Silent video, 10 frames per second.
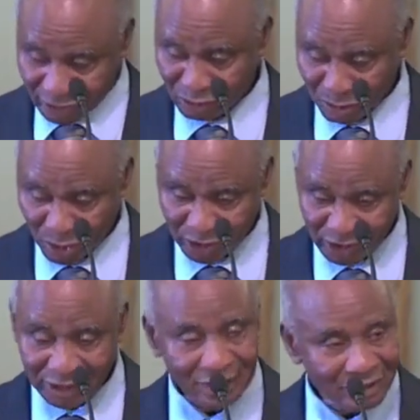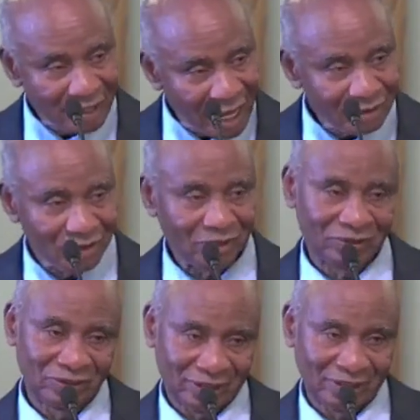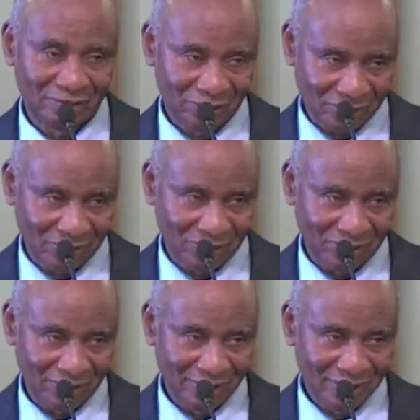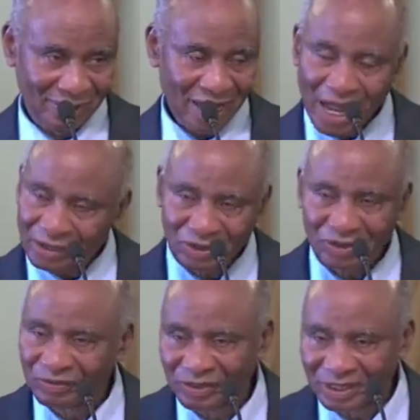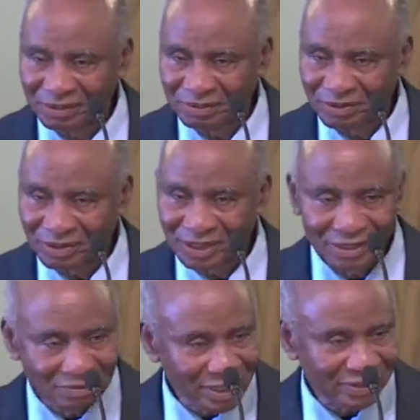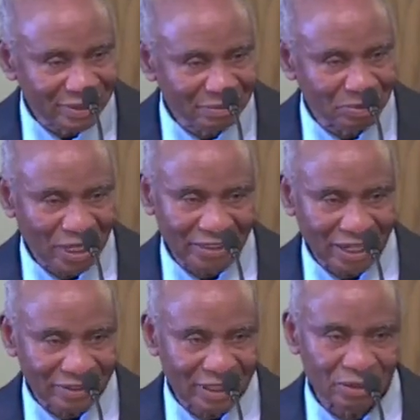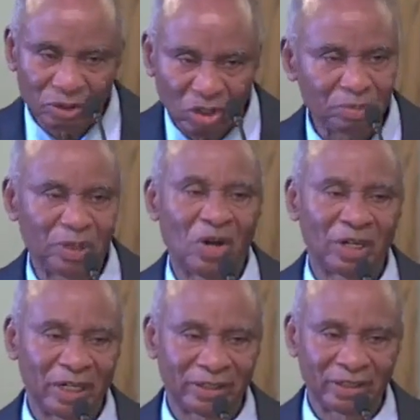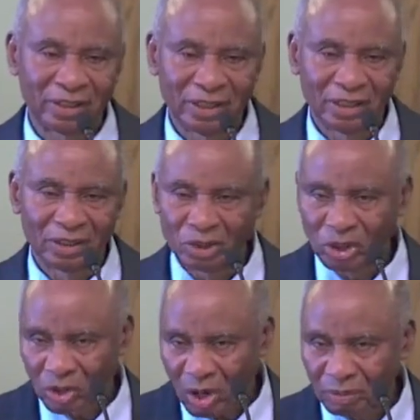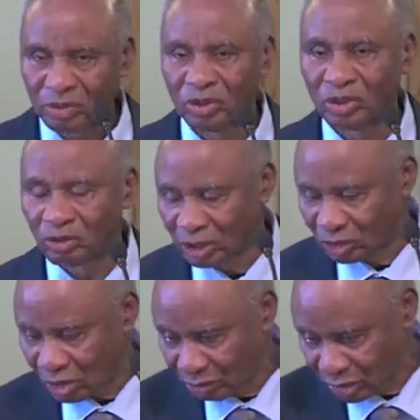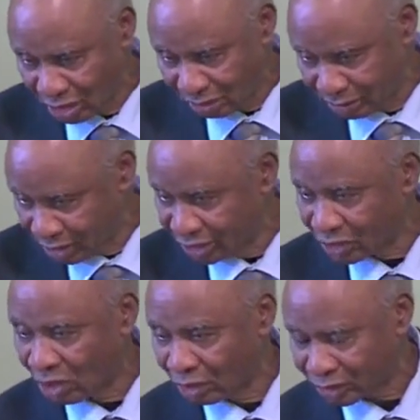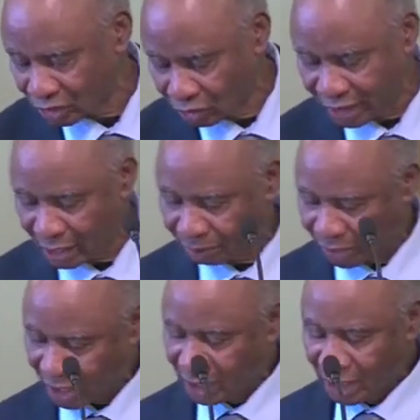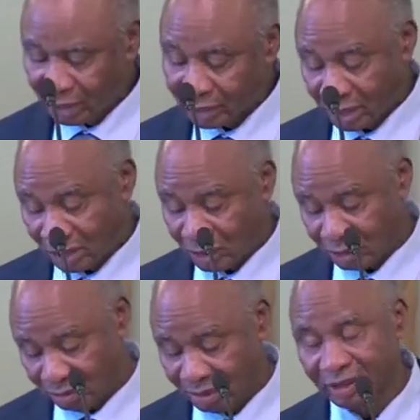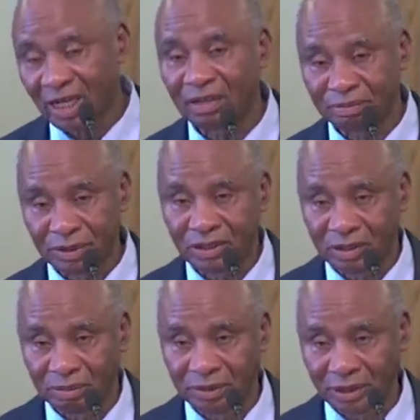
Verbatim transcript: this morning, ask God to save your soul. Right. Ask God to forgive you. Right. It's very simple, as I said, just be honest. Amen. When you come to you, when you come to Him in this altar prayer, say, God, please have mercy on me.